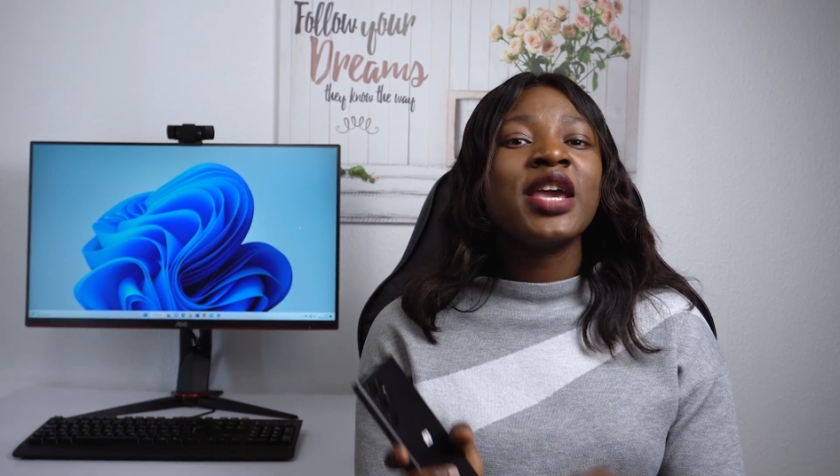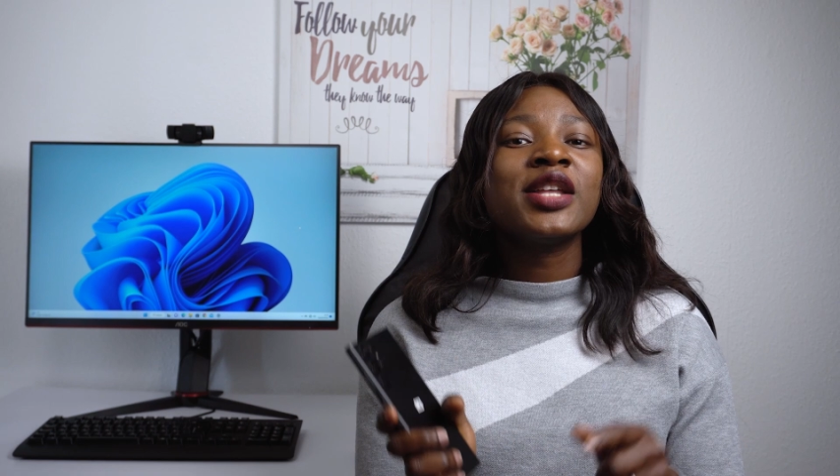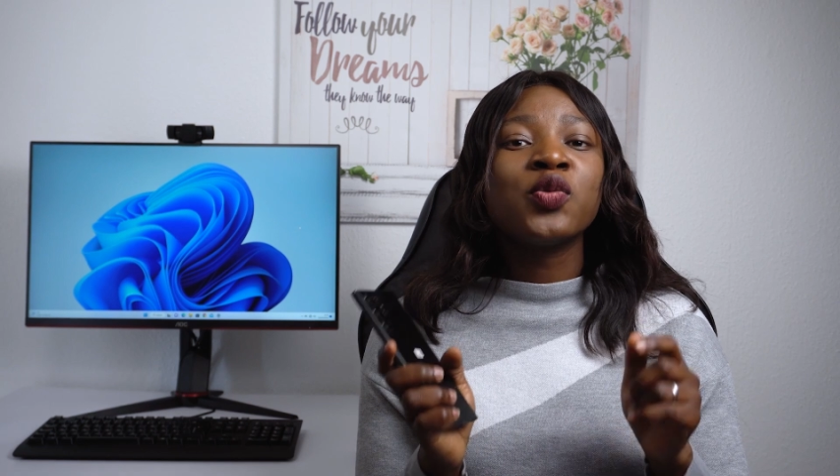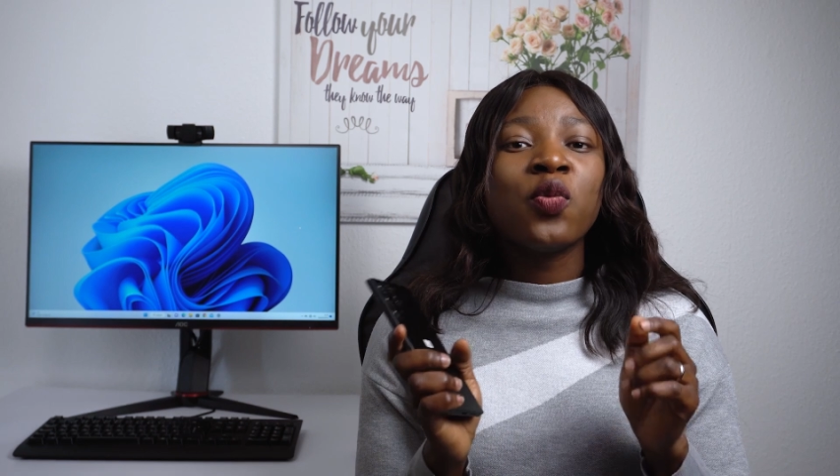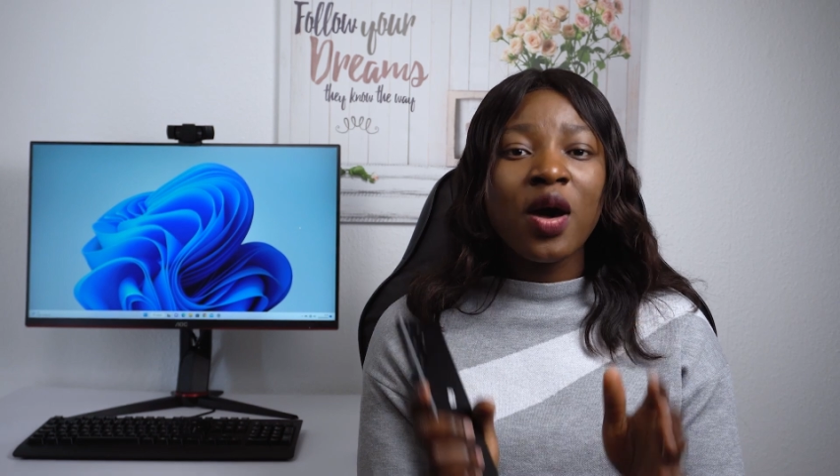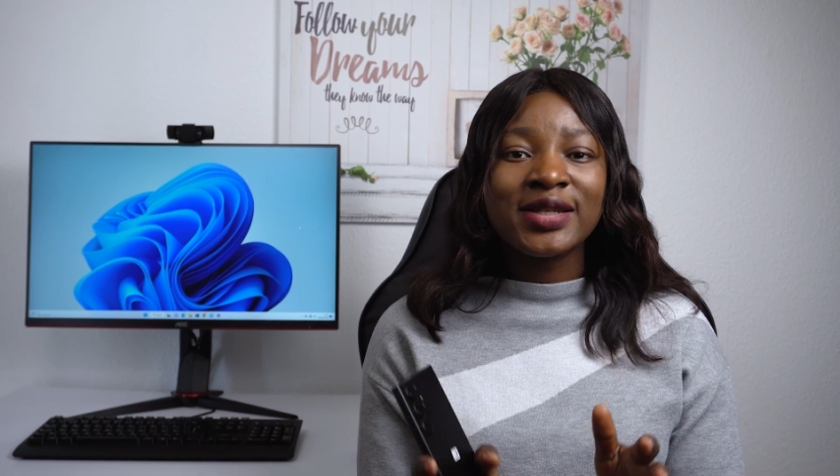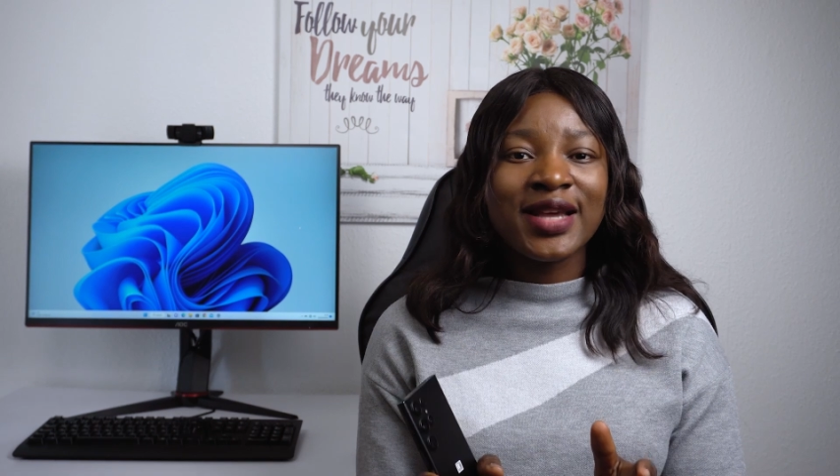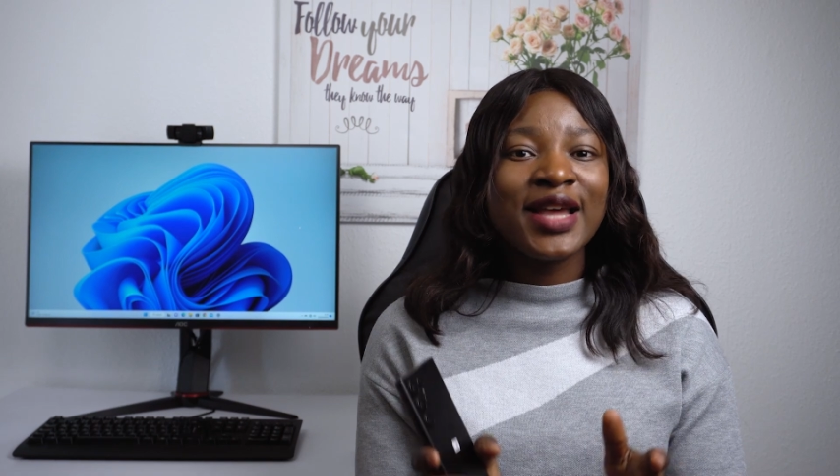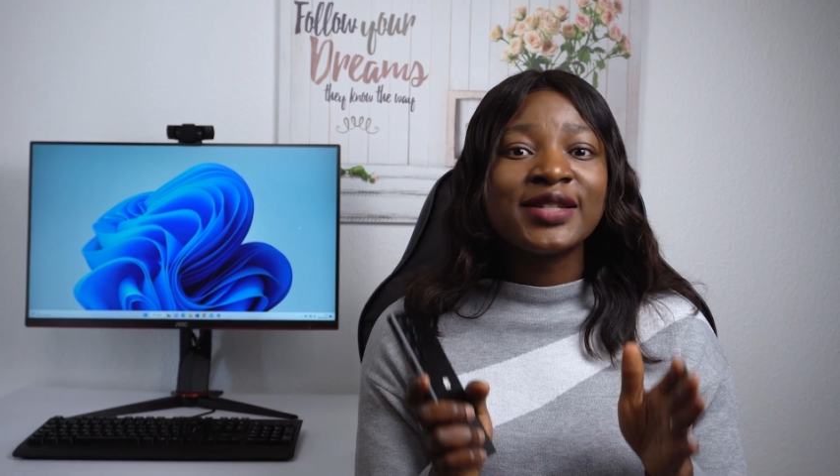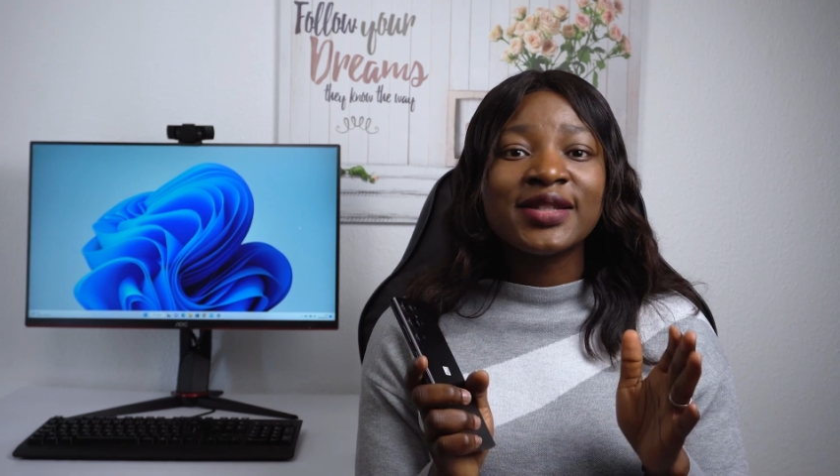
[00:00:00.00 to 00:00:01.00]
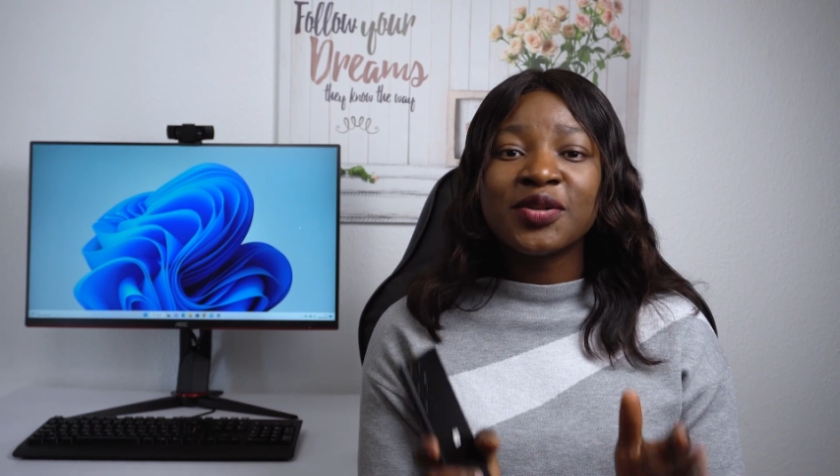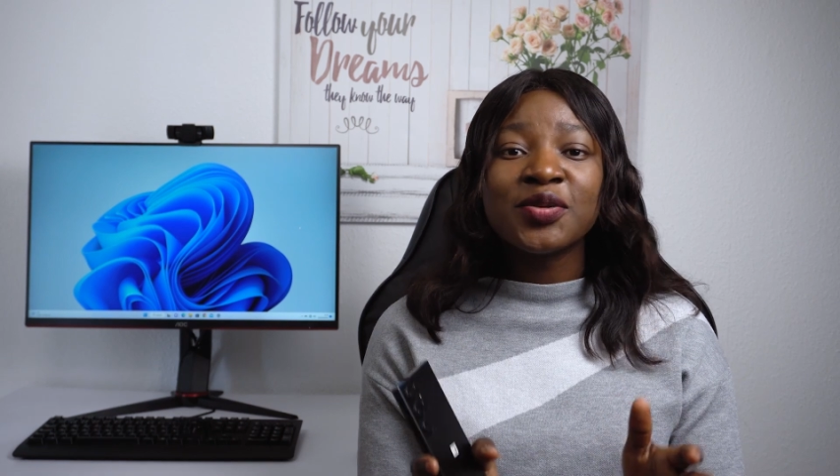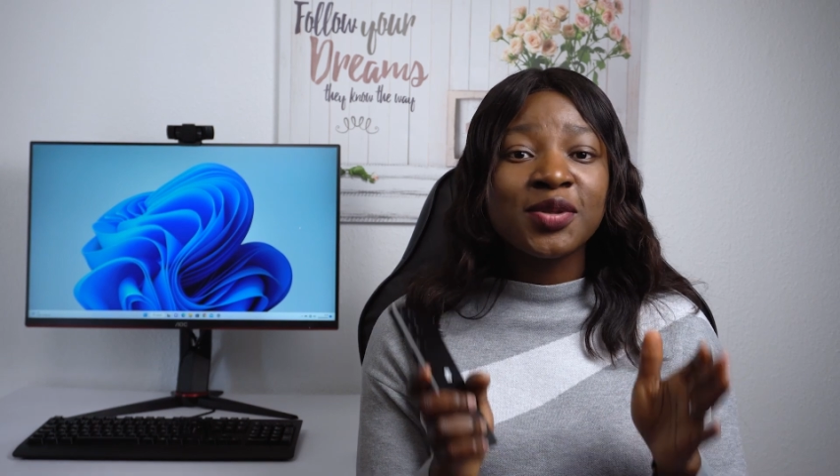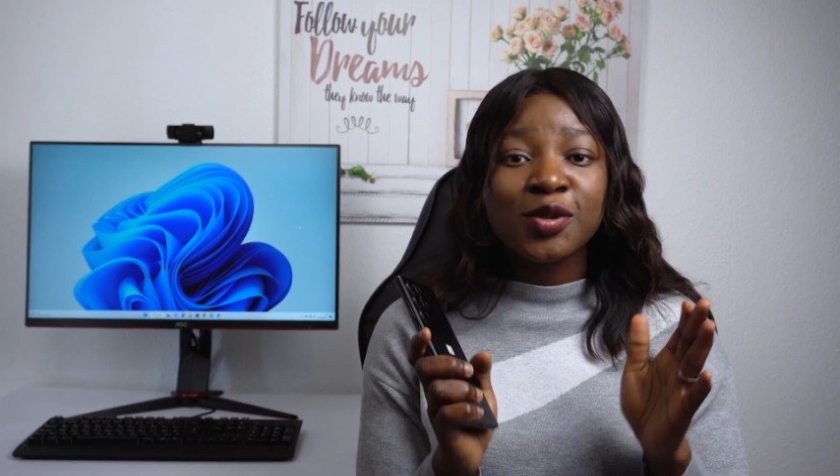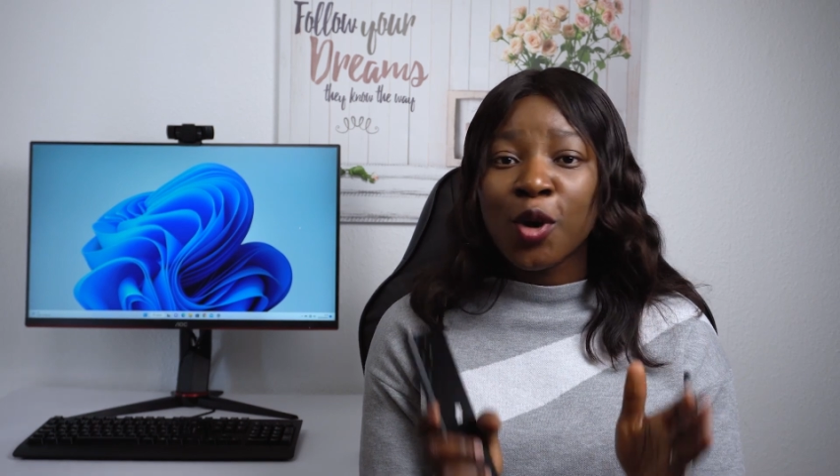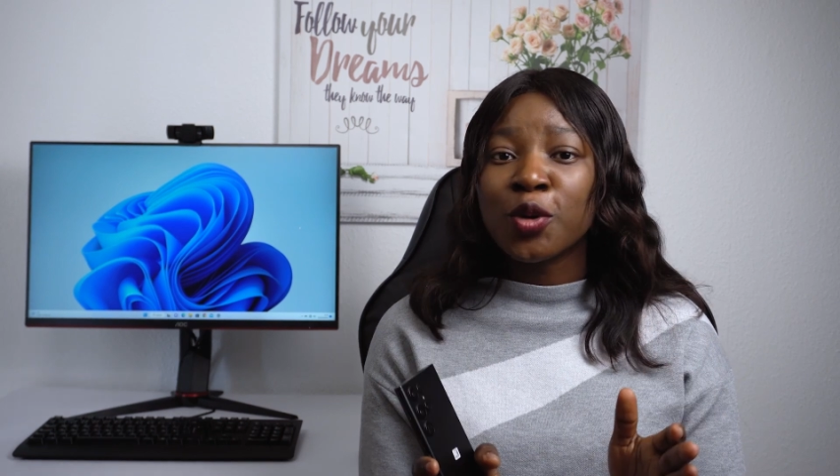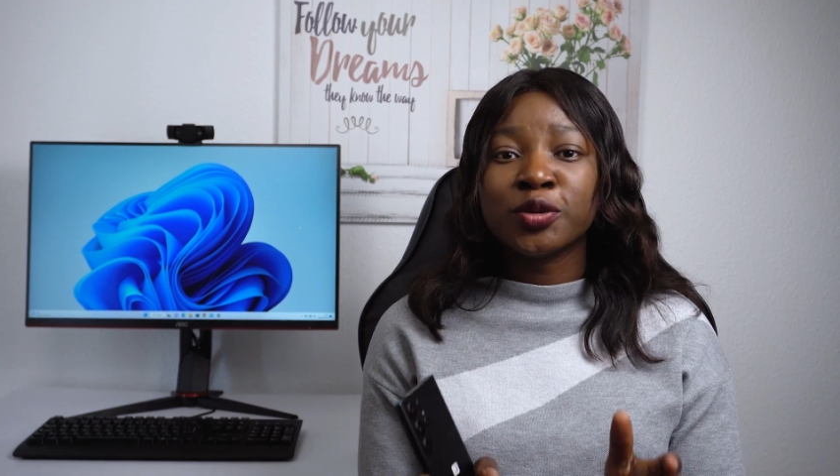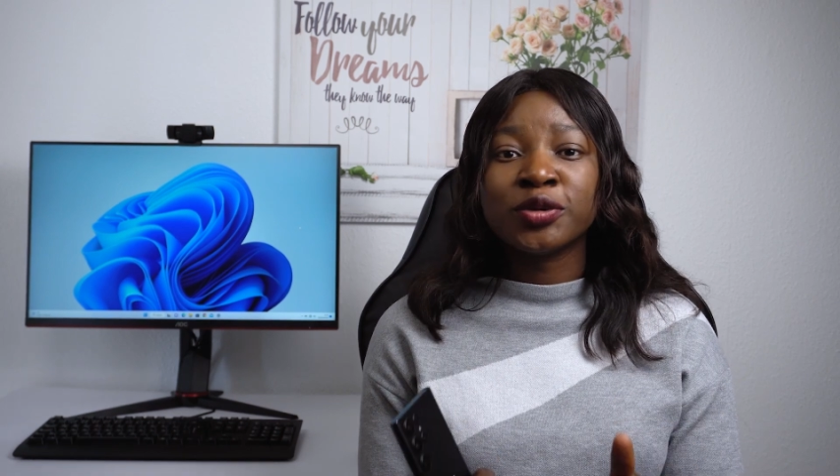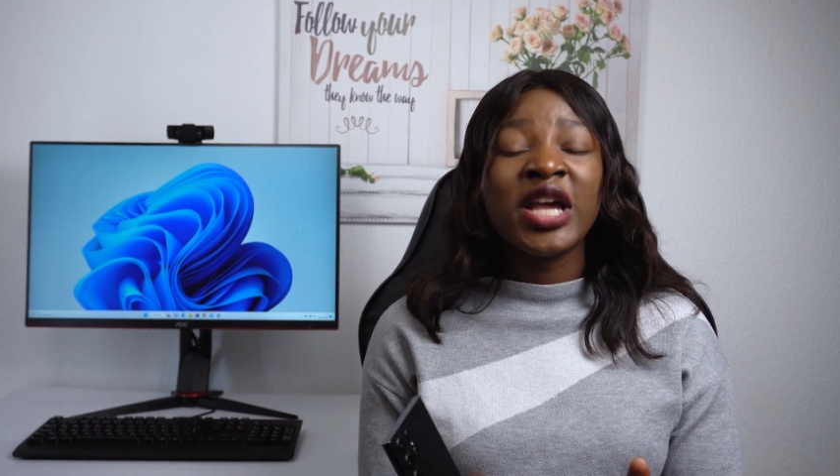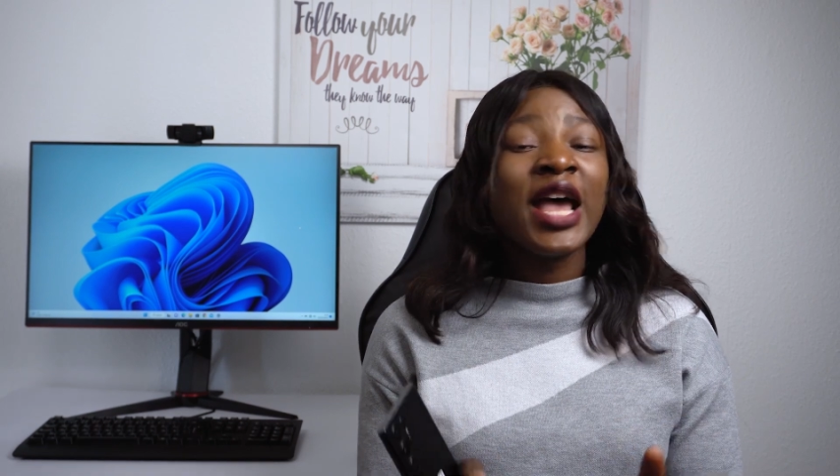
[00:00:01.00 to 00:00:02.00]
it was and is still so
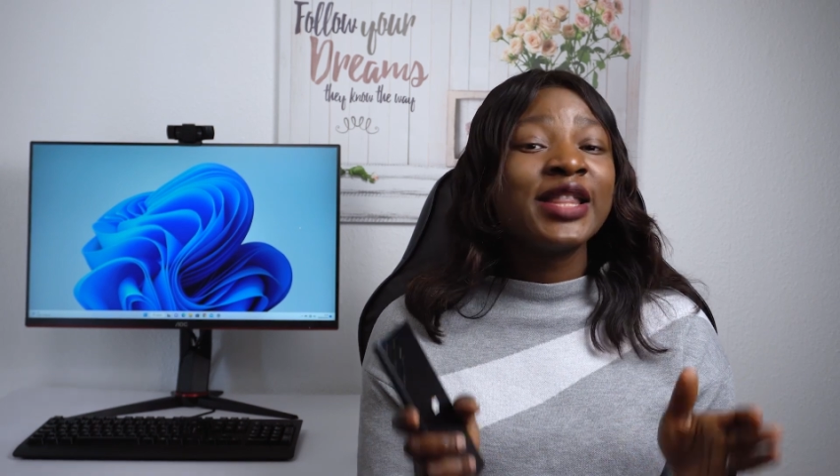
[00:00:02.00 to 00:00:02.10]
good